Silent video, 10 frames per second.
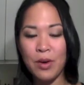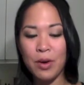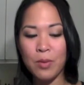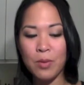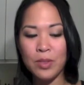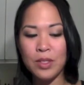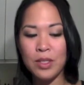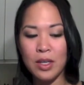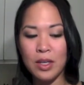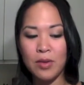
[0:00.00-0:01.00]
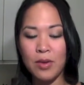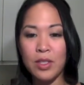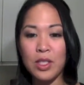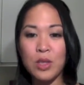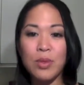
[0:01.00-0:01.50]
almost very
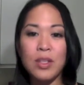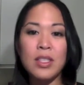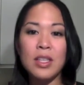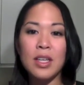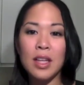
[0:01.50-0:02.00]
sweet,